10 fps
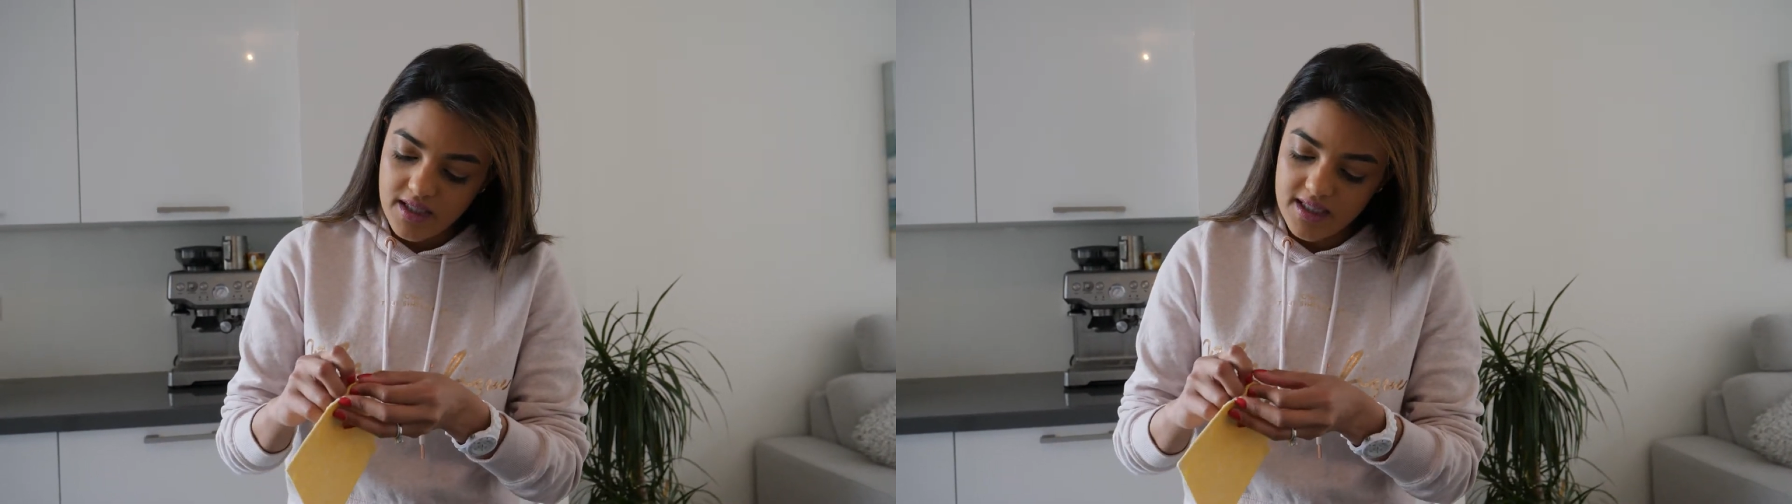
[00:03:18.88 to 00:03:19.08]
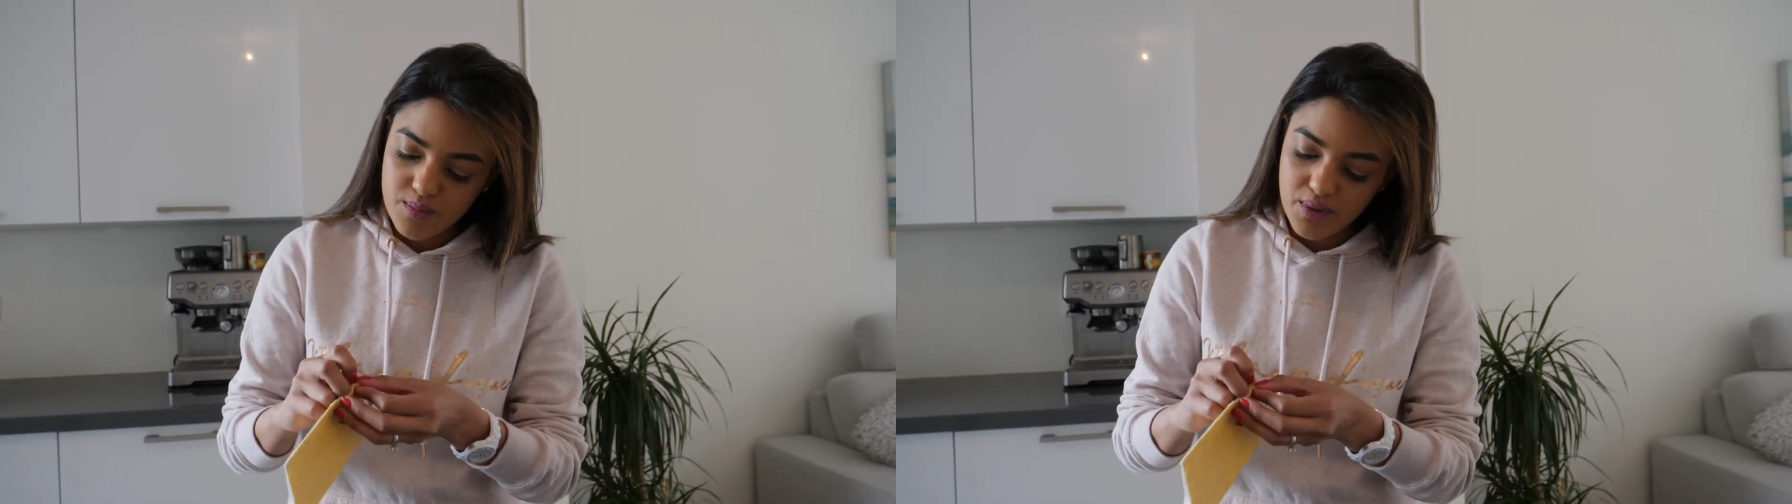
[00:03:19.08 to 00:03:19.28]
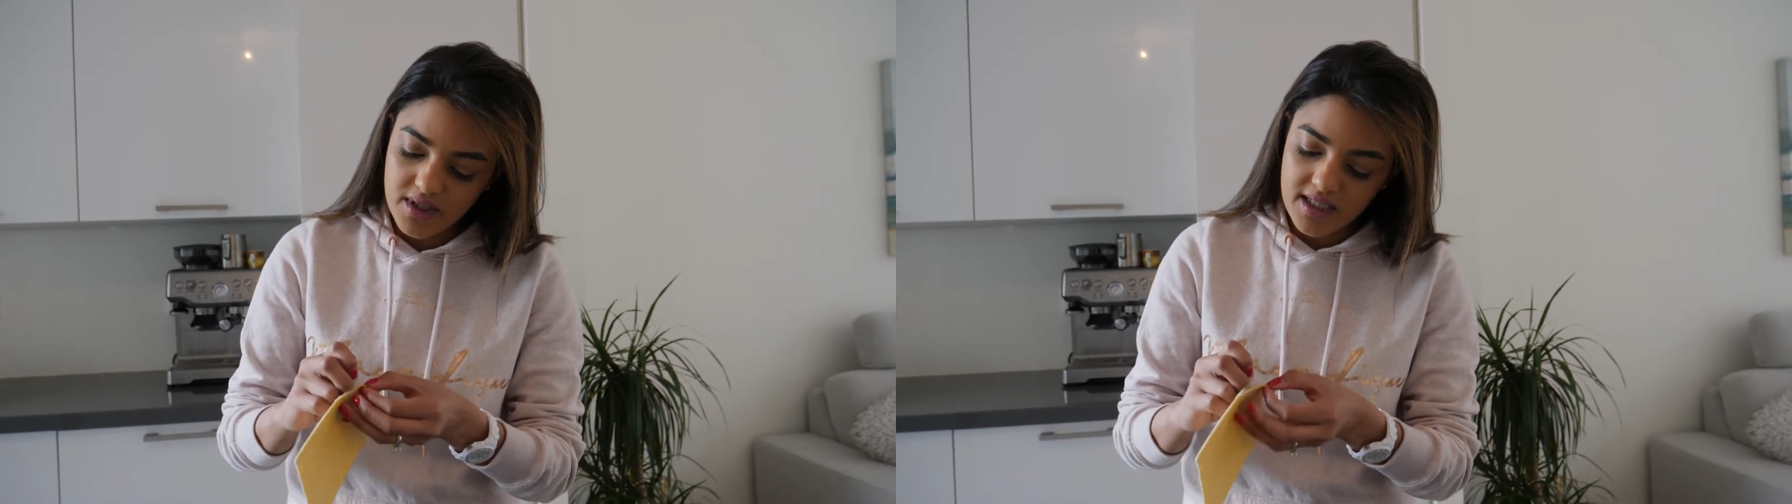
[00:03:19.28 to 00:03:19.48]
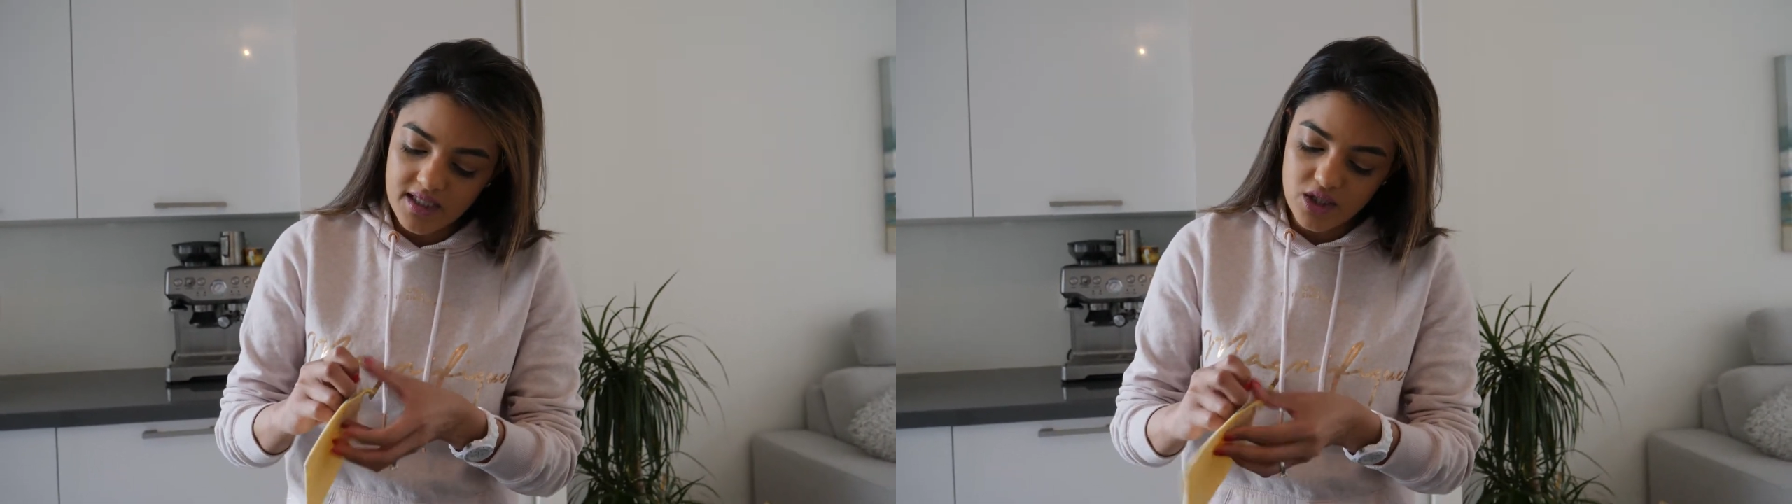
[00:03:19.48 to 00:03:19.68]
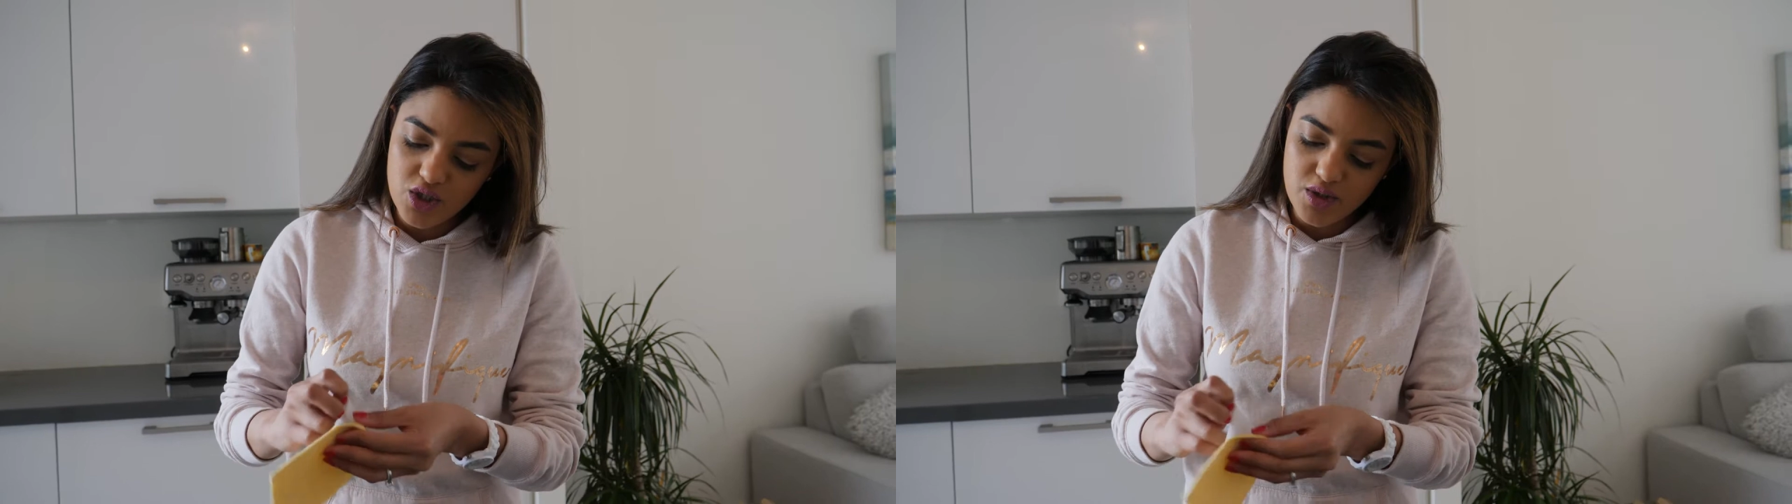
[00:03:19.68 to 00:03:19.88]
is put
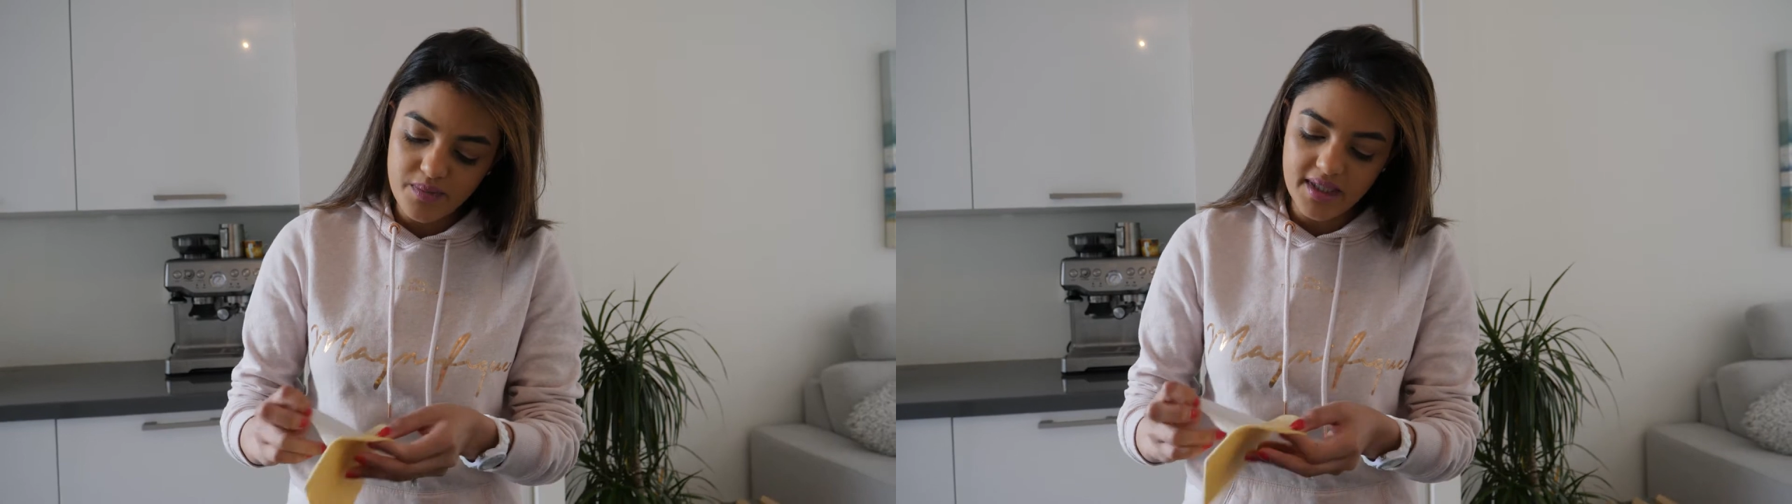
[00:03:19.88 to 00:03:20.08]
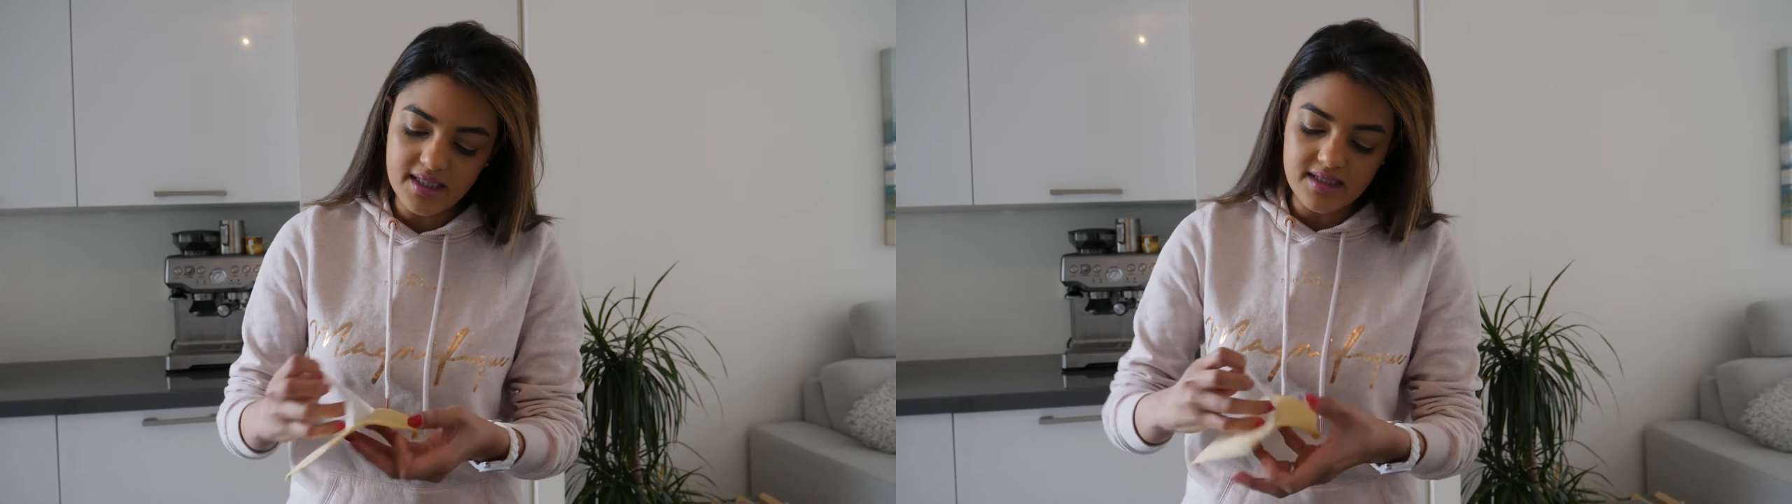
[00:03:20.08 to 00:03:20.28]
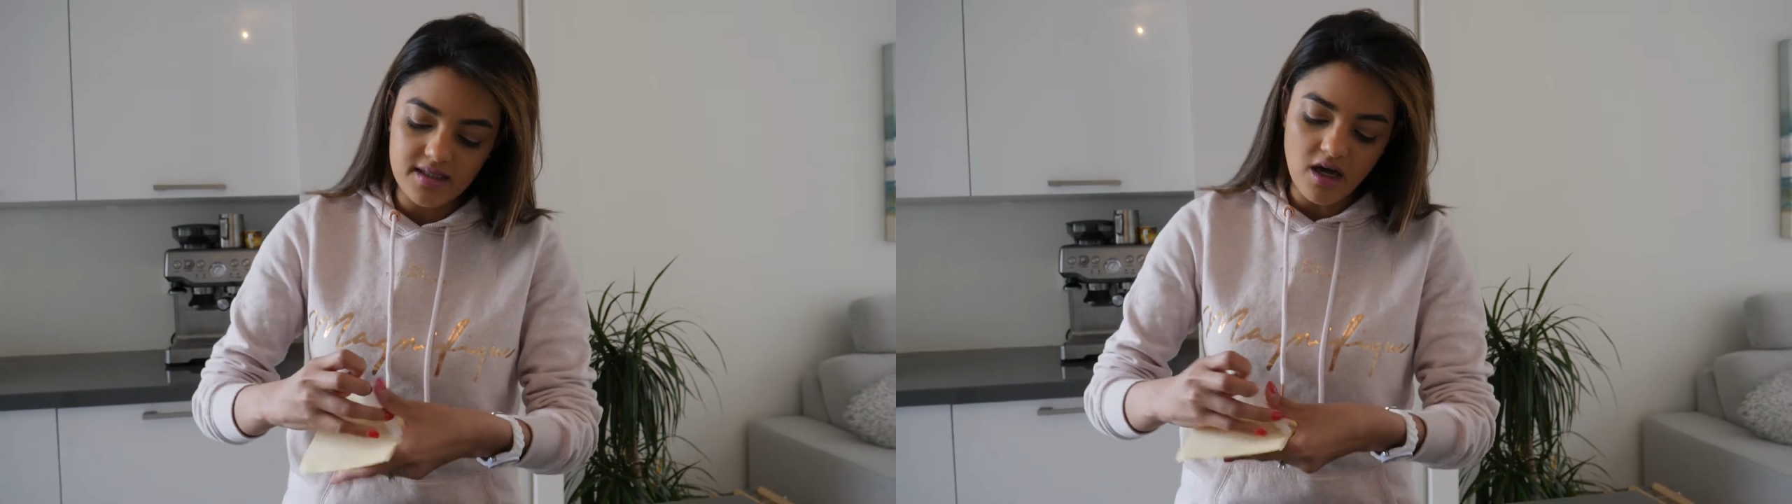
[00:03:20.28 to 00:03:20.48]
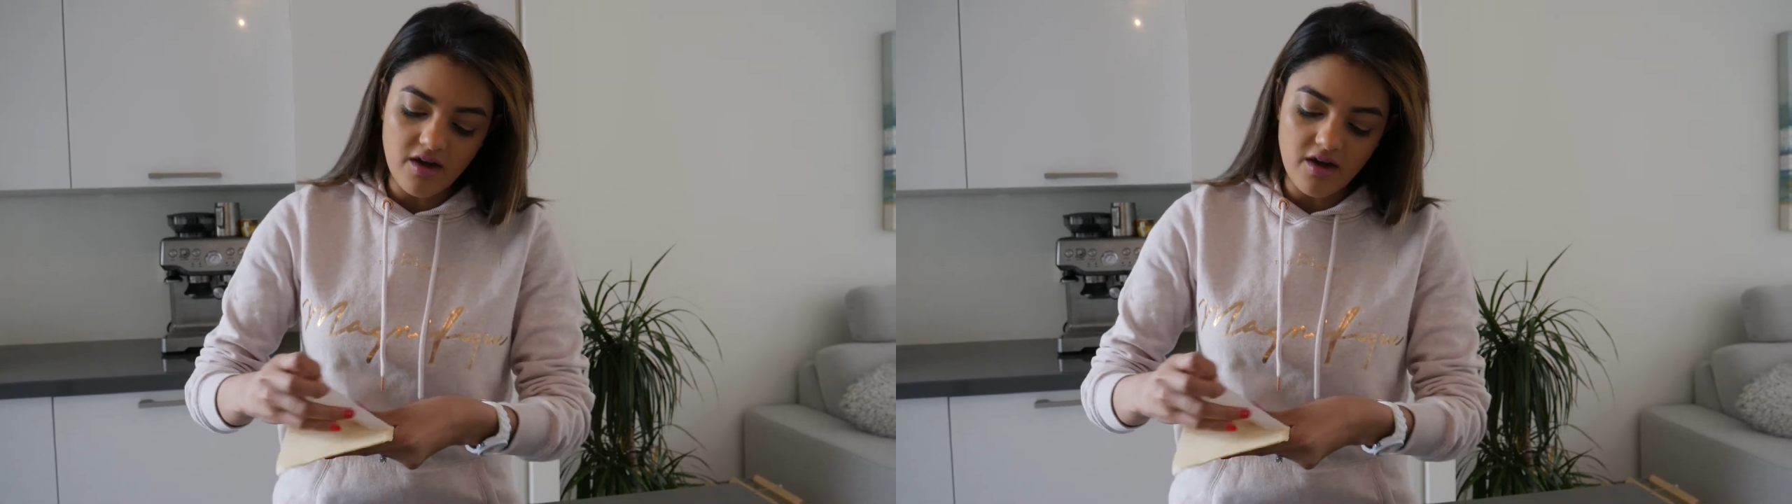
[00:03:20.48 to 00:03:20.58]
each piece